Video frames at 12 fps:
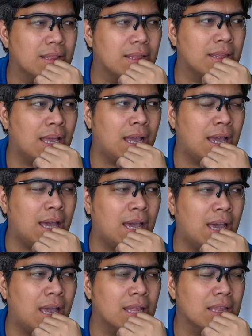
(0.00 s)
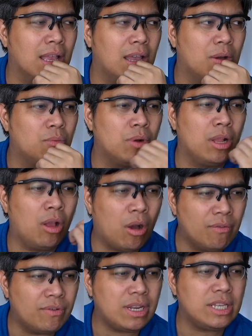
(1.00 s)
that will
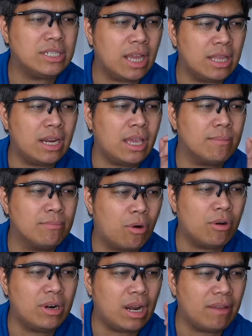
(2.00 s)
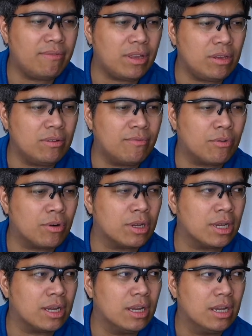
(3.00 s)
hopefully generate more revenue for
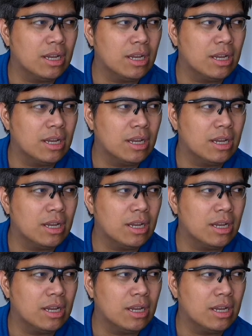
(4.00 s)
the